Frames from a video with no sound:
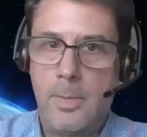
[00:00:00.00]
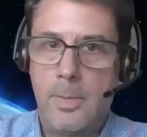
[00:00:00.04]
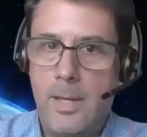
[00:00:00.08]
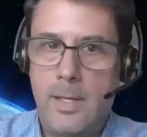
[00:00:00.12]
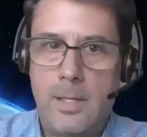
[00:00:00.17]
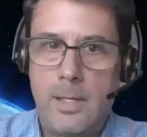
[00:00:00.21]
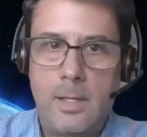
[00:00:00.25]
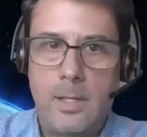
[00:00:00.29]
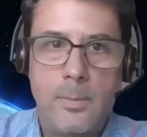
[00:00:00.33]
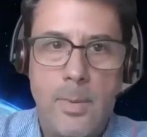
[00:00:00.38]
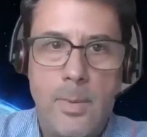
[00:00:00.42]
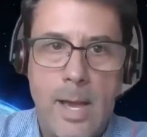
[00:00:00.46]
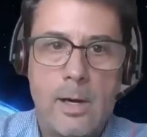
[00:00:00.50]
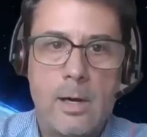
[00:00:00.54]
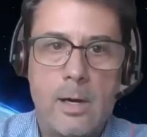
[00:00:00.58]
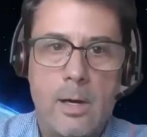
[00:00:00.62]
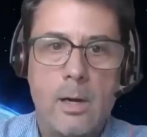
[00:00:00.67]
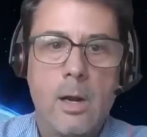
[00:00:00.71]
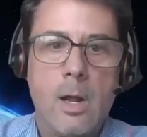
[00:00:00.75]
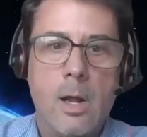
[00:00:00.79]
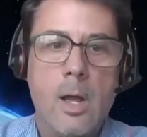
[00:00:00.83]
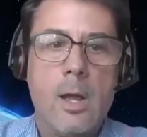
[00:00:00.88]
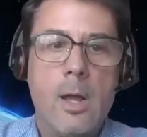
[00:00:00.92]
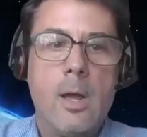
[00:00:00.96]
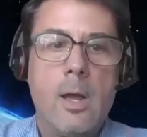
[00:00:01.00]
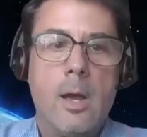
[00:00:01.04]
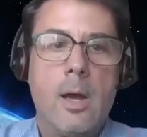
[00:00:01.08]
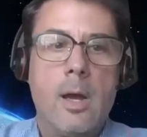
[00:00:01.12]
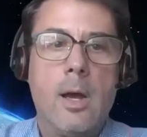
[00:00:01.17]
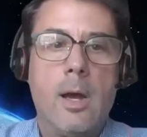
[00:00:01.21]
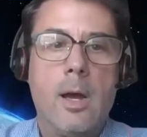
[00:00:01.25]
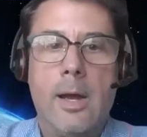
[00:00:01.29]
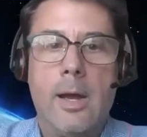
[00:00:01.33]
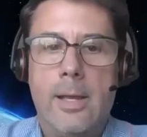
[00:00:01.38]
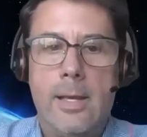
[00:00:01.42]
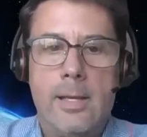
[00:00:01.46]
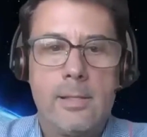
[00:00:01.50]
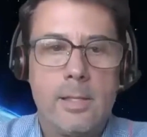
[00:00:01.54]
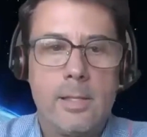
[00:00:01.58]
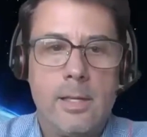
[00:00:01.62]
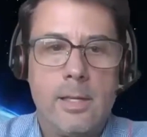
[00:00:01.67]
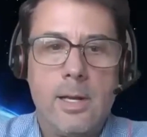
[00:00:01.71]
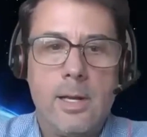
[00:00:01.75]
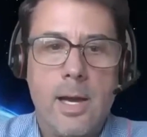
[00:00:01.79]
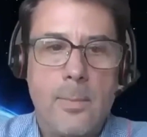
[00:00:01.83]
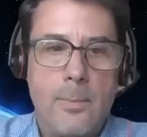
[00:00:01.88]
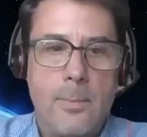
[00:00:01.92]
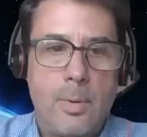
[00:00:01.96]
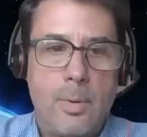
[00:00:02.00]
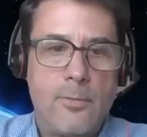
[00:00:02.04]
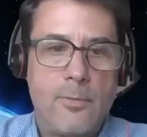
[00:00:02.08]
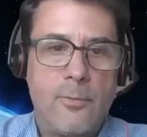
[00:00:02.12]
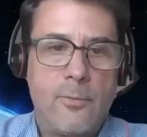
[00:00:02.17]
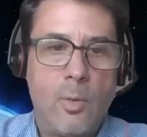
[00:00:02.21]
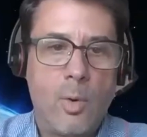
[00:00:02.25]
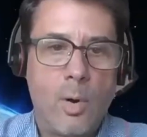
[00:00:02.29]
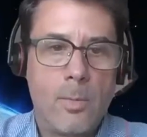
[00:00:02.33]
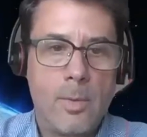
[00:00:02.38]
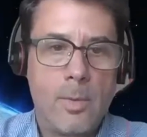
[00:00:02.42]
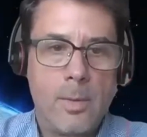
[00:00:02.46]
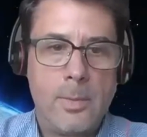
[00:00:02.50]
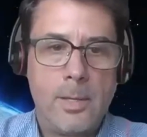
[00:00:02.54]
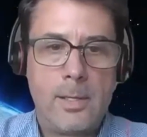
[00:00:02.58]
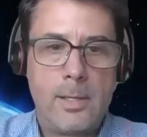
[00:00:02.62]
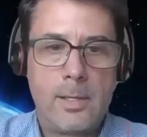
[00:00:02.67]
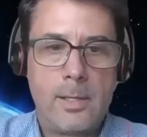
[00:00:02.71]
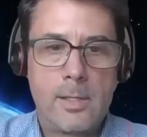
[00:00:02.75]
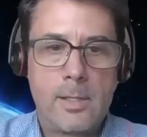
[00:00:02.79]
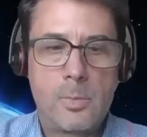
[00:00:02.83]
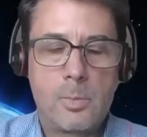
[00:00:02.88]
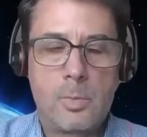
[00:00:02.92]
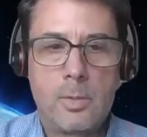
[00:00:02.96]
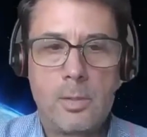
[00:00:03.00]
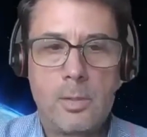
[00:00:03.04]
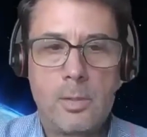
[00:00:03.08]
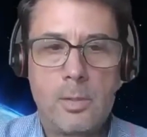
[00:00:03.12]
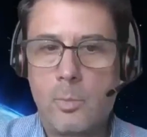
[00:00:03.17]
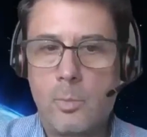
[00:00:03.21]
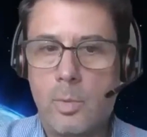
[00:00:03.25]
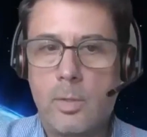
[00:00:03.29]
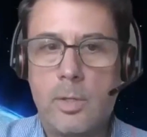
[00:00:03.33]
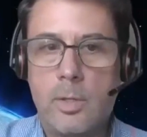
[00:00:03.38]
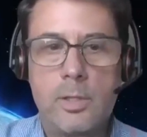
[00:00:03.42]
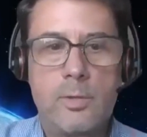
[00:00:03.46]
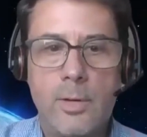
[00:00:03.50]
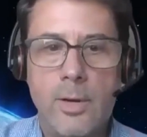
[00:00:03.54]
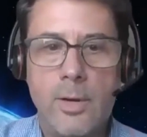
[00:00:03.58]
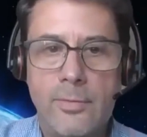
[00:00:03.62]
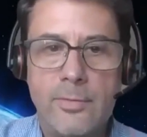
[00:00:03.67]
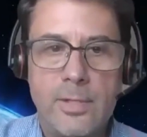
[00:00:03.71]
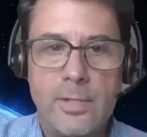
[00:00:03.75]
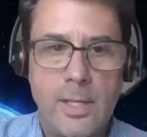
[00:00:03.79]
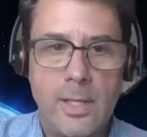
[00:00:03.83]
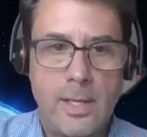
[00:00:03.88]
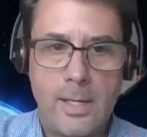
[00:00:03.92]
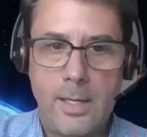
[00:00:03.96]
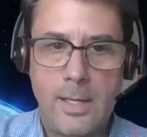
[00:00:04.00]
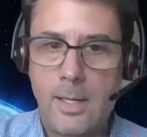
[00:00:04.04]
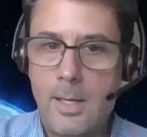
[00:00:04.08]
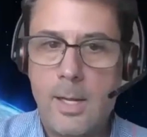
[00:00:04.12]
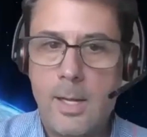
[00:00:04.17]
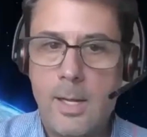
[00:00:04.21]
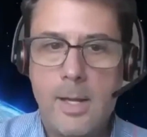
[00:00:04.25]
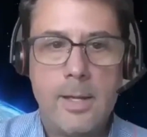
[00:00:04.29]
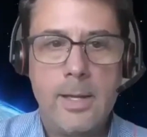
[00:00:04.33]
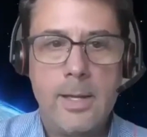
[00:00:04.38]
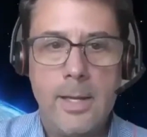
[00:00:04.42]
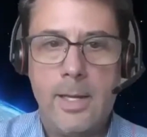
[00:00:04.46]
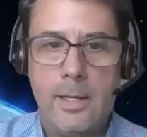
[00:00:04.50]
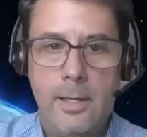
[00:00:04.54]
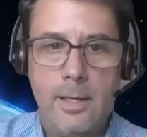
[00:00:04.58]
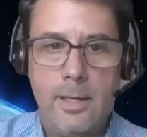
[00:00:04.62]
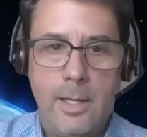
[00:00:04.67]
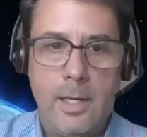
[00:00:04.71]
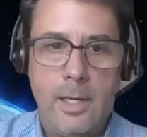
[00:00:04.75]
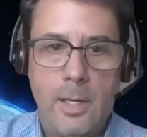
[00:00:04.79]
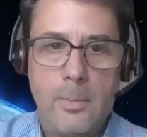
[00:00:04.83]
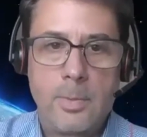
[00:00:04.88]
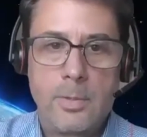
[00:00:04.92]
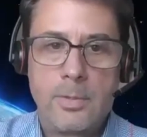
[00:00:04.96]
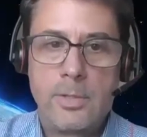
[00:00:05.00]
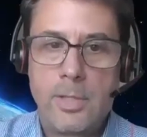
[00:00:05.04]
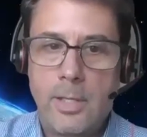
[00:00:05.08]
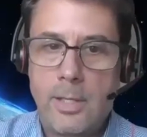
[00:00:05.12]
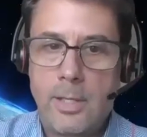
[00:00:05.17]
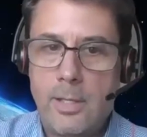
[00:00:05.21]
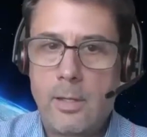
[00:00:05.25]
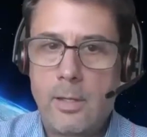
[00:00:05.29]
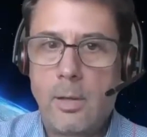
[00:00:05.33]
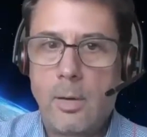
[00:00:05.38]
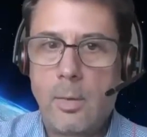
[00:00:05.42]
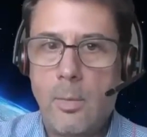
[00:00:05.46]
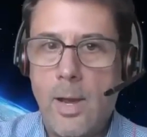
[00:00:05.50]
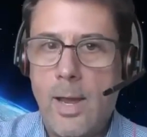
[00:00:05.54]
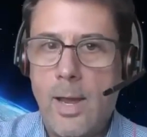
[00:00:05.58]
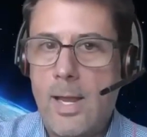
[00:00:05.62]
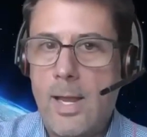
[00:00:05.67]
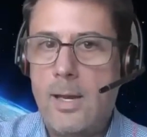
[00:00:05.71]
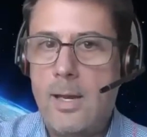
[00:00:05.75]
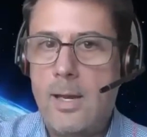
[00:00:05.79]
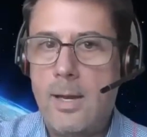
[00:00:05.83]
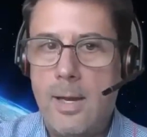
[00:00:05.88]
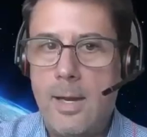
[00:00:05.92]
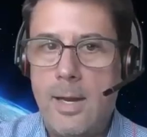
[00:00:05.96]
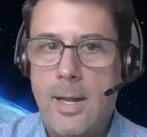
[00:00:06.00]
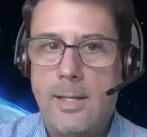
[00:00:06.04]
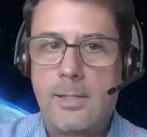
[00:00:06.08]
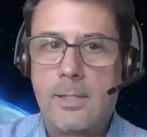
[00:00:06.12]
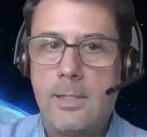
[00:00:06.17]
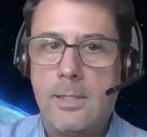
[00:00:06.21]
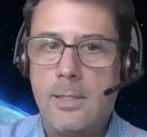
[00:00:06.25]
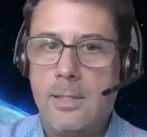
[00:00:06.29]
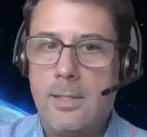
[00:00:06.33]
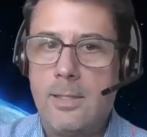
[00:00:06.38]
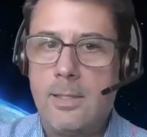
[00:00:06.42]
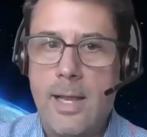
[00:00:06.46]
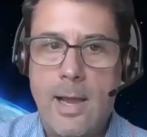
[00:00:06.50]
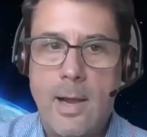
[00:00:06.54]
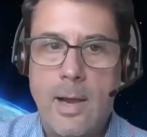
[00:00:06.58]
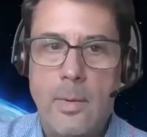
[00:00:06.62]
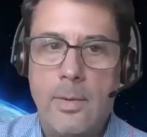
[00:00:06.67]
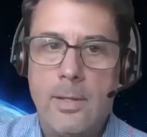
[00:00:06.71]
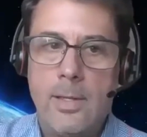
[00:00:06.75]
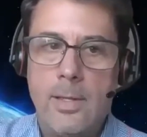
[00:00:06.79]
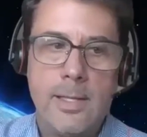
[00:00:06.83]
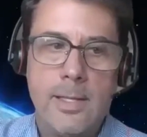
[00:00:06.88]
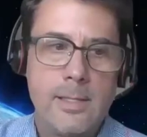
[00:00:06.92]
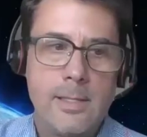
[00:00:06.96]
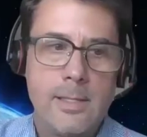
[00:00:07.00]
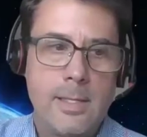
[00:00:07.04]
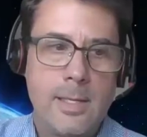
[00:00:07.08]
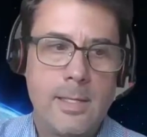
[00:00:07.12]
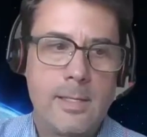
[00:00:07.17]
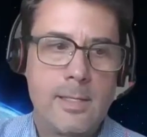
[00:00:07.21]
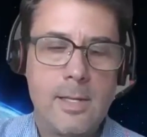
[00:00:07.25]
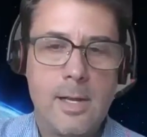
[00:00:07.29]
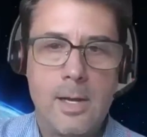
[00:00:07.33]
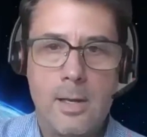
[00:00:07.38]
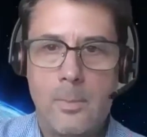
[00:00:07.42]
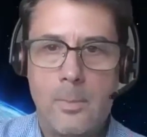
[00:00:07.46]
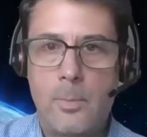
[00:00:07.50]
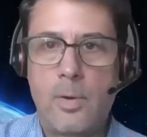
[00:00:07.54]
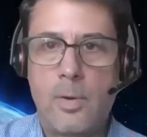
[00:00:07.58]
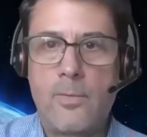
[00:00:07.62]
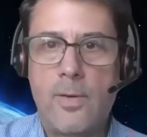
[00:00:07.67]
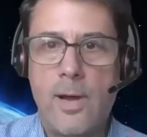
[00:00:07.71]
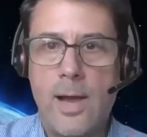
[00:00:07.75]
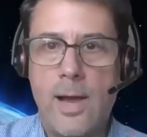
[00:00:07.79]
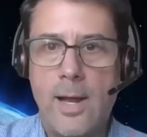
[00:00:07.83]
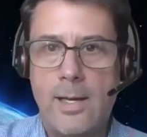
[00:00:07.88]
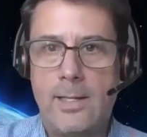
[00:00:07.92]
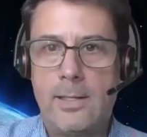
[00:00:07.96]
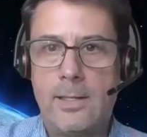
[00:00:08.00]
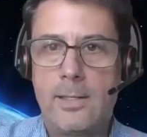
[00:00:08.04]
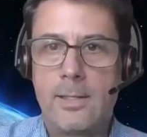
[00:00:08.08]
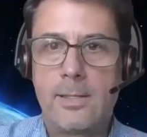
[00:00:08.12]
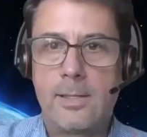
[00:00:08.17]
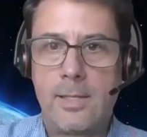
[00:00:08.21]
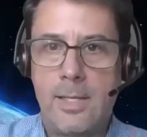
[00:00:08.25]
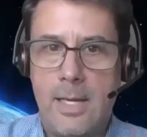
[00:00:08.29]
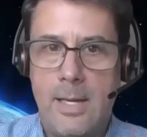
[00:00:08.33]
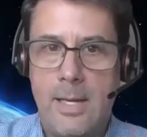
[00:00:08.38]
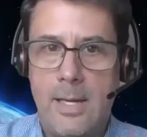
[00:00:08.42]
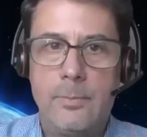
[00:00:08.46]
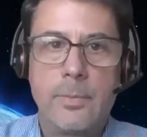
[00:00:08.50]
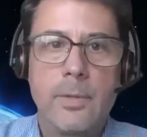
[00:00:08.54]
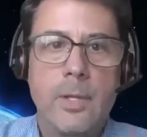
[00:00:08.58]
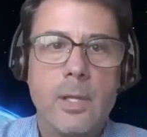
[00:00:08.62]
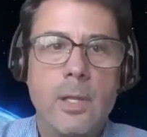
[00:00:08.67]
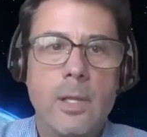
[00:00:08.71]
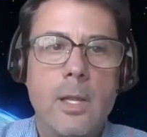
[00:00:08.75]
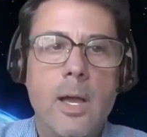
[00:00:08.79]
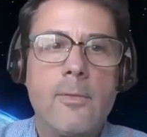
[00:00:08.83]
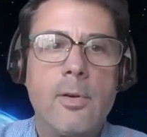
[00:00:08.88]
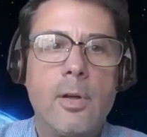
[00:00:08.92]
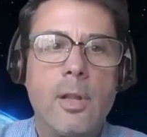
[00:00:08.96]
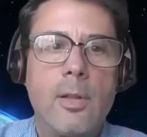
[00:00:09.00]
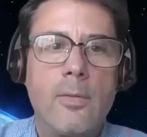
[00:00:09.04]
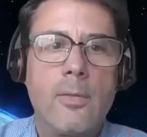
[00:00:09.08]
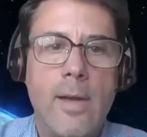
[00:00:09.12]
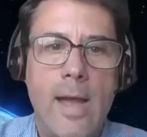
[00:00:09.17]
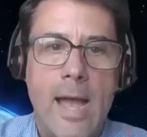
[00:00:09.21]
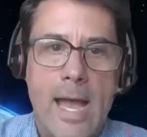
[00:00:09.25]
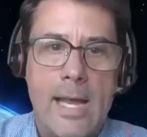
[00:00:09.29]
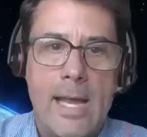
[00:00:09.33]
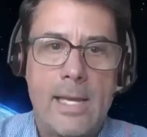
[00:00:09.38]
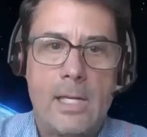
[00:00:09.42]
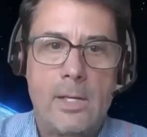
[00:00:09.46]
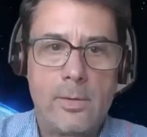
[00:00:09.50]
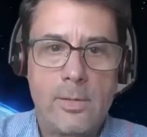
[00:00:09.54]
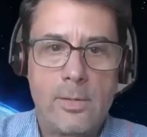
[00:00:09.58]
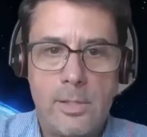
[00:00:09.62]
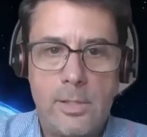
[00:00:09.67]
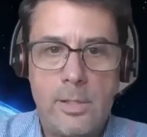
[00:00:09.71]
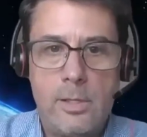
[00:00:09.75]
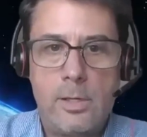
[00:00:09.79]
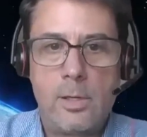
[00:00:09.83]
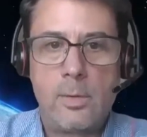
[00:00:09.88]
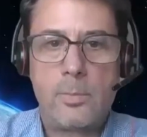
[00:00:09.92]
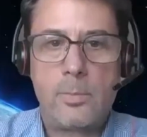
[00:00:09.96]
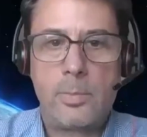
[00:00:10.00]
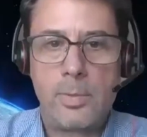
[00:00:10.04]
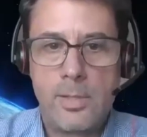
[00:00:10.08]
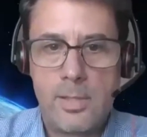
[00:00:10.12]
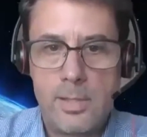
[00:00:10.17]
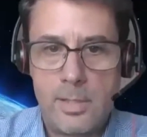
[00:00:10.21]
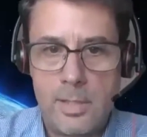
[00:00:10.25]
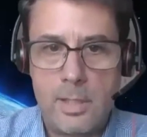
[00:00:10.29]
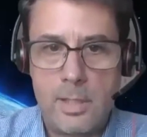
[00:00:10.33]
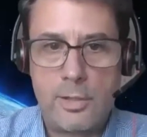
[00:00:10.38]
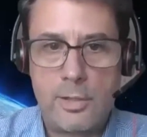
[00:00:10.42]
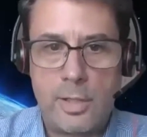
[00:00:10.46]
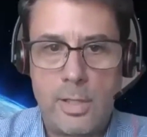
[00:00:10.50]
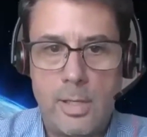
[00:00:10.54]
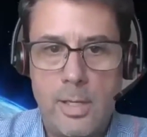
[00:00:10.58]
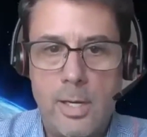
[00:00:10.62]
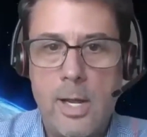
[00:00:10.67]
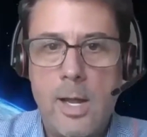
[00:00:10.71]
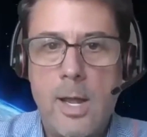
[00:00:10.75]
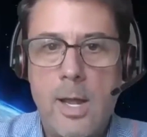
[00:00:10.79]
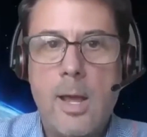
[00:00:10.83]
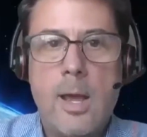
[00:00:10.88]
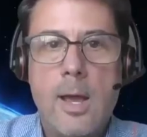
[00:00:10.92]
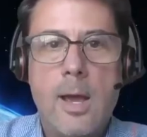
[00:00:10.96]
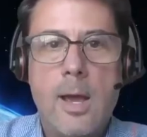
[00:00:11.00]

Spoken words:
to make it better? Is it not performing because we're drifting in a particular way, and it's not providing the same level of accuracy or precision?